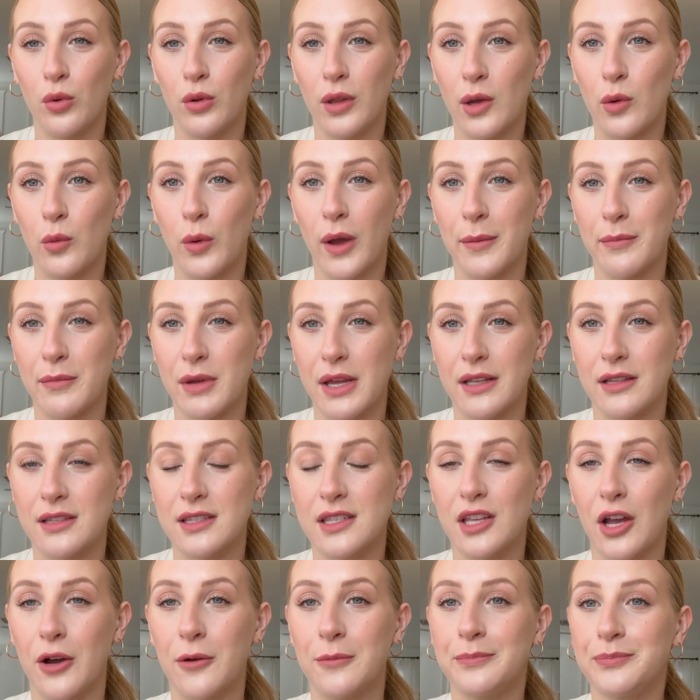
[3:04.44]
equipment.
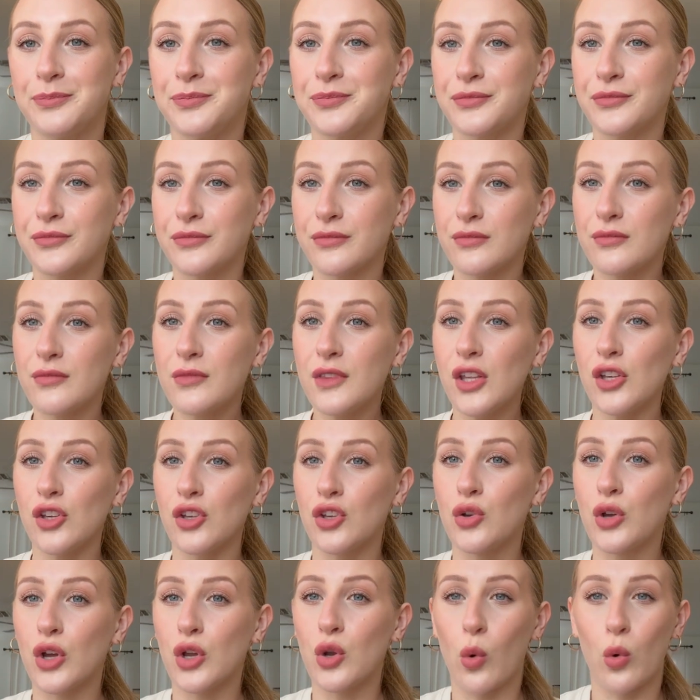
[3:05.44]
So
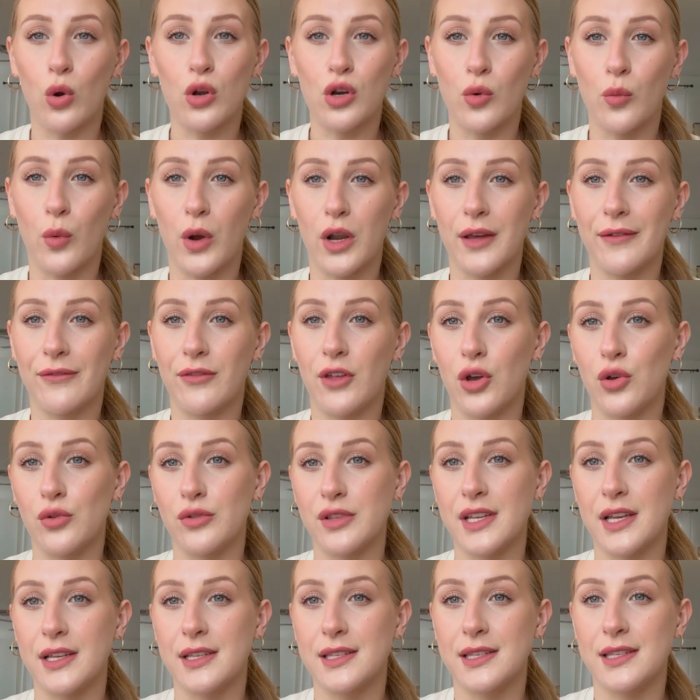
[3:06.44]
you can order one of
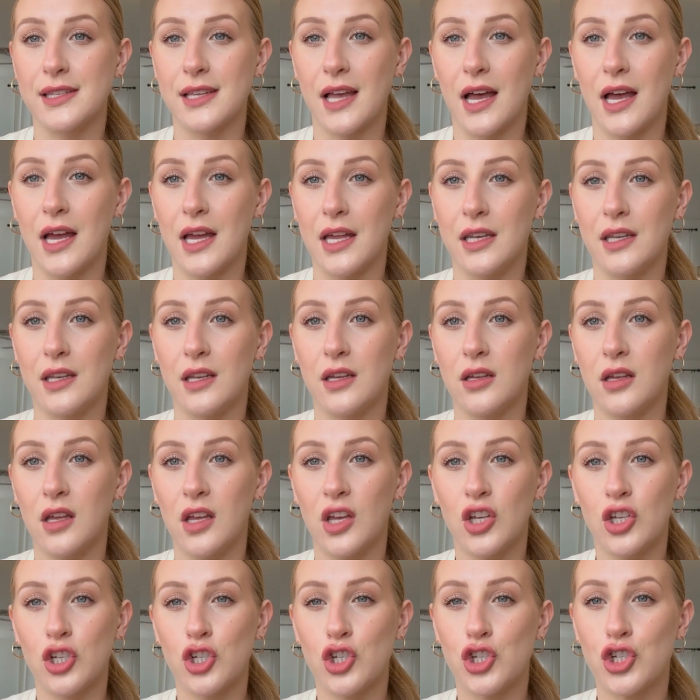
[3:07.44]
those sun
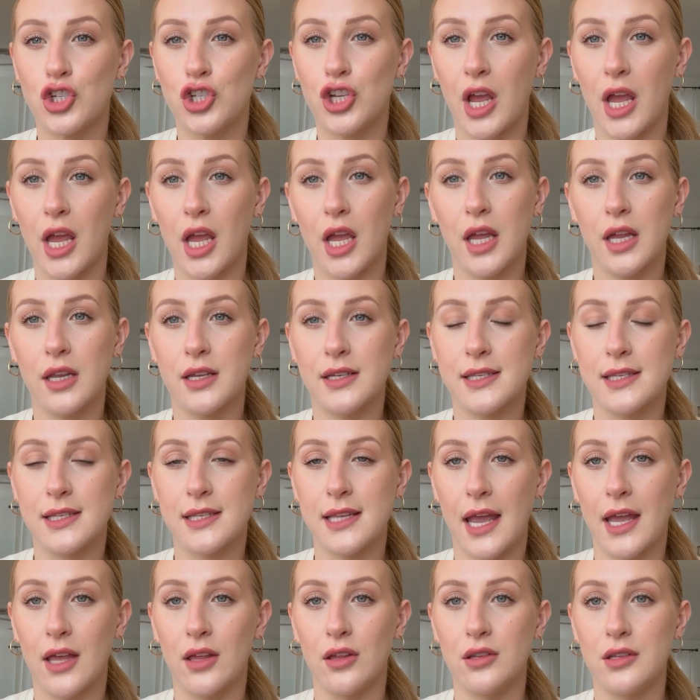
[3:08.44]
shade
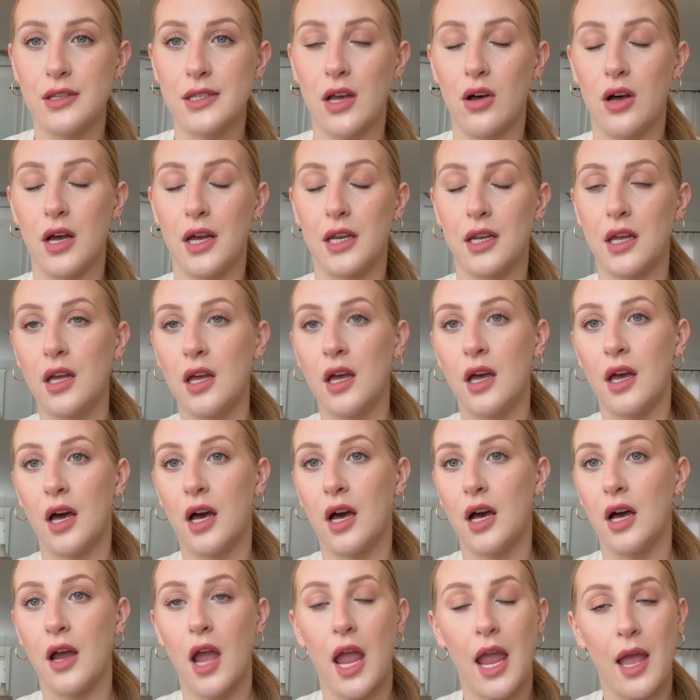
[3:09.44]
sales on
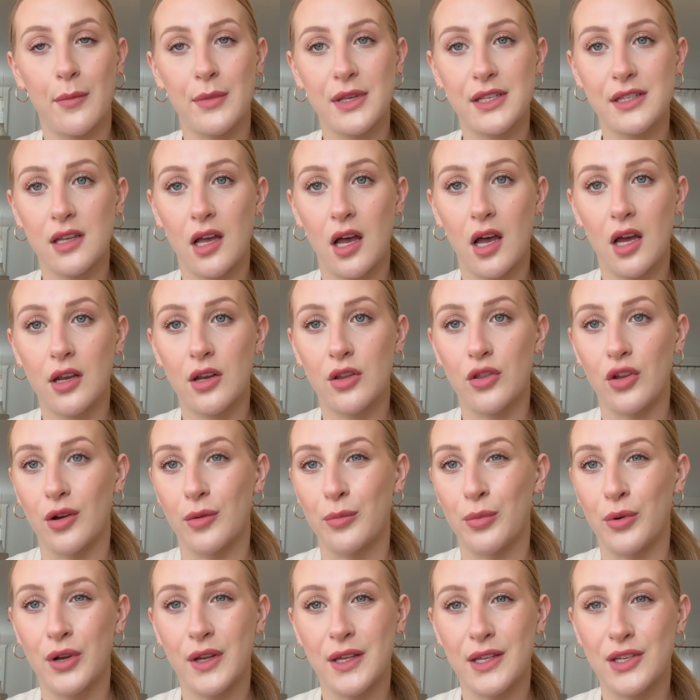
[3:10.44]
Amazon. They're
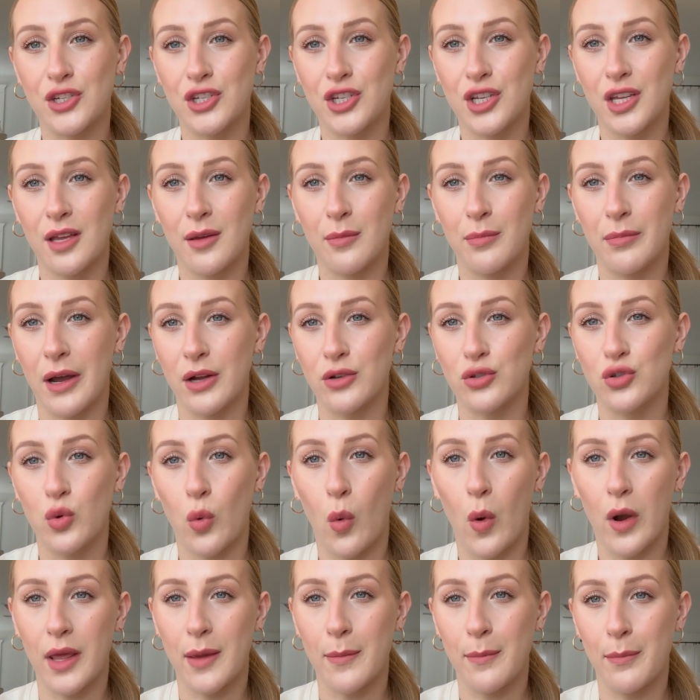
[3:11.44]
pretty cheap, about
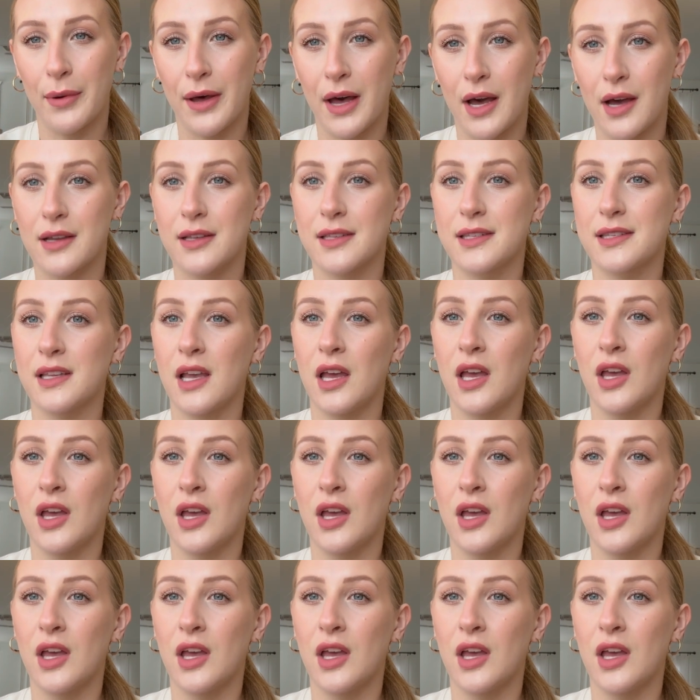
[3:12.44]
20 bucks.